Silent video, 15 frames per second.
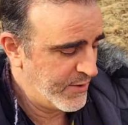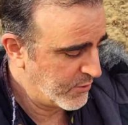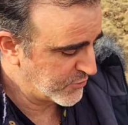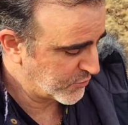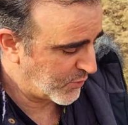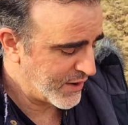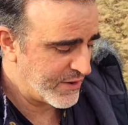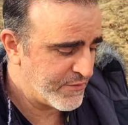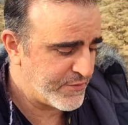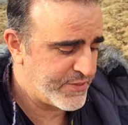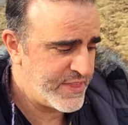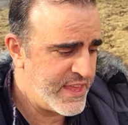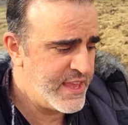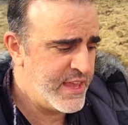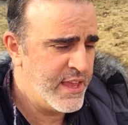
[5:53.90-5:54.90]
it was one of
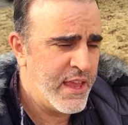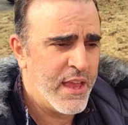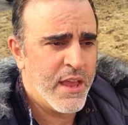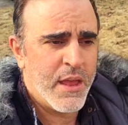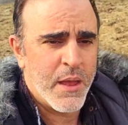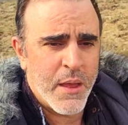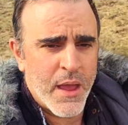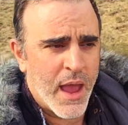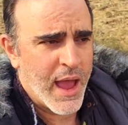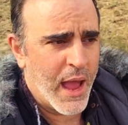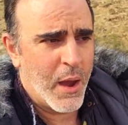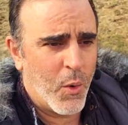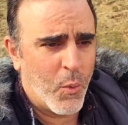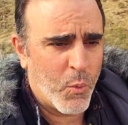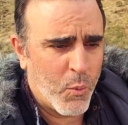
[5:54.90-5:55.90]

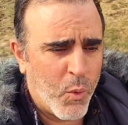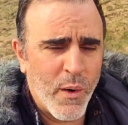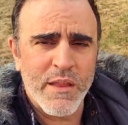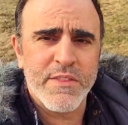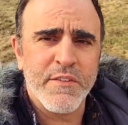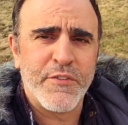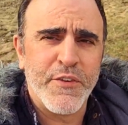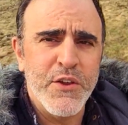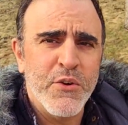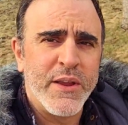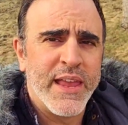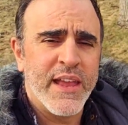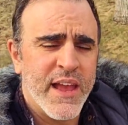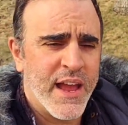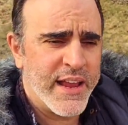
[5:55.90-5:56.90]
the few
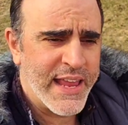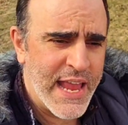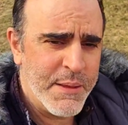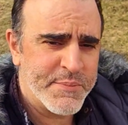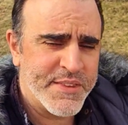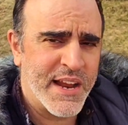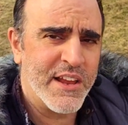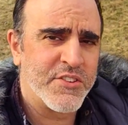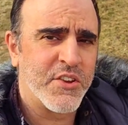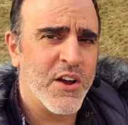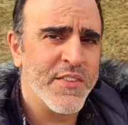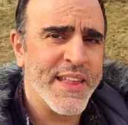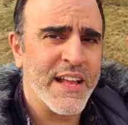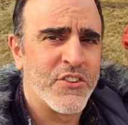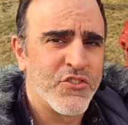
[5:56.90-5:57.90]
games that I saw
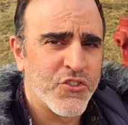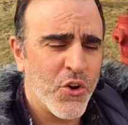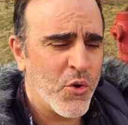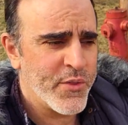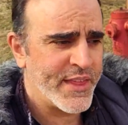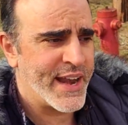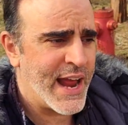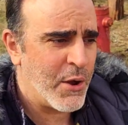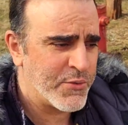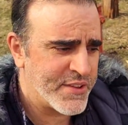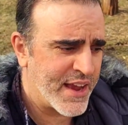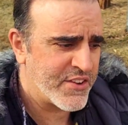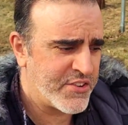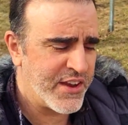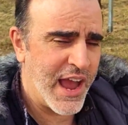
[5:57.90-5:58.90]
on that show that I was
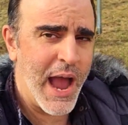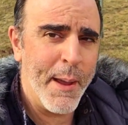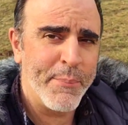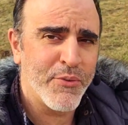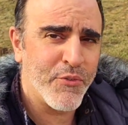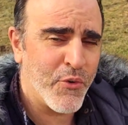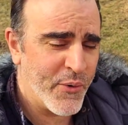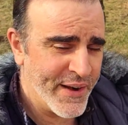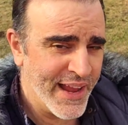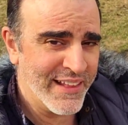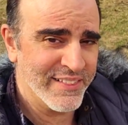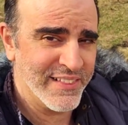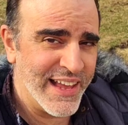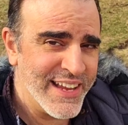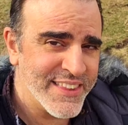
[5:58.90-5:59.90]
actually hyped for, and I
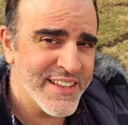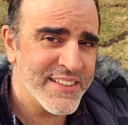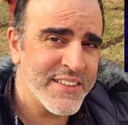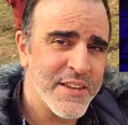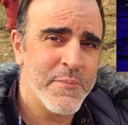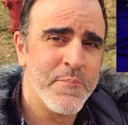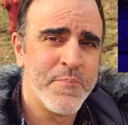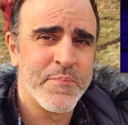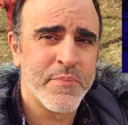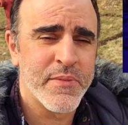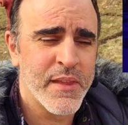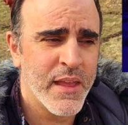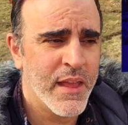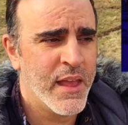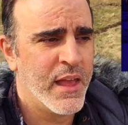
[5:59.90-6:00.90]
liked it.
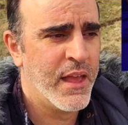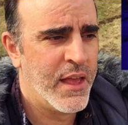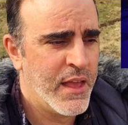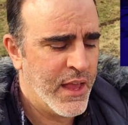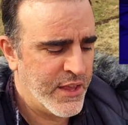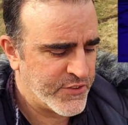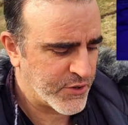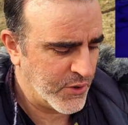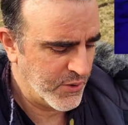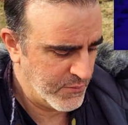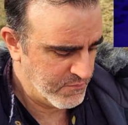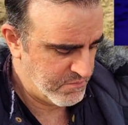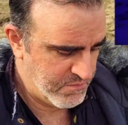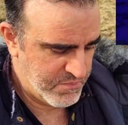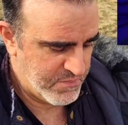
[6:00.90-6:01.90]
So
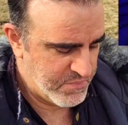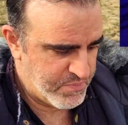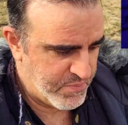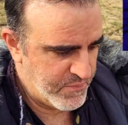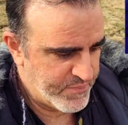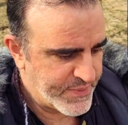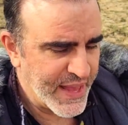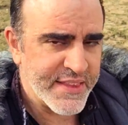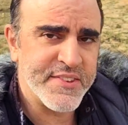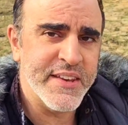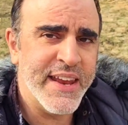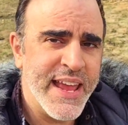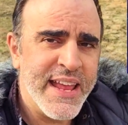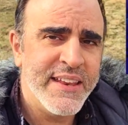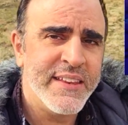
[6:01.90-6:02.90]
it's an
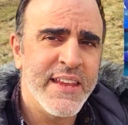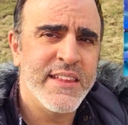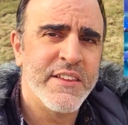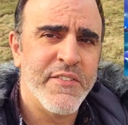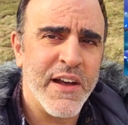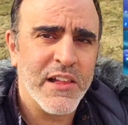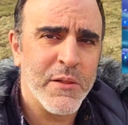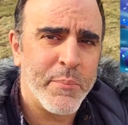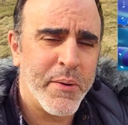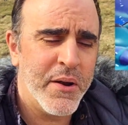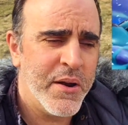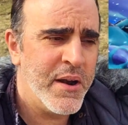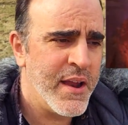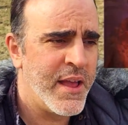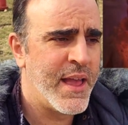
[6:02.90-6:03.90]
indie
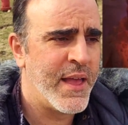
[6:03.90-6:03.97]
developer,